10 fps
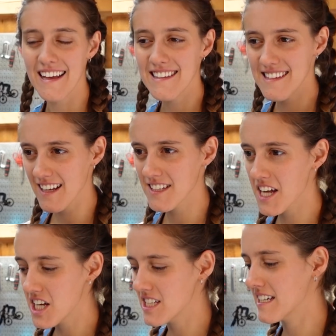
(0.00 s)
And
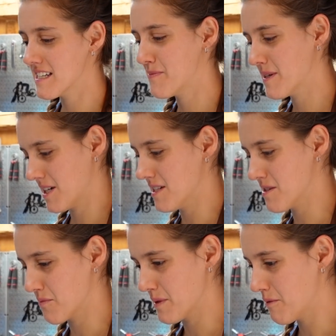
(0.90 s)
secondarily, it's
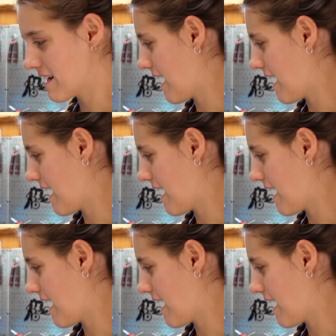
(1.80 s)
because we want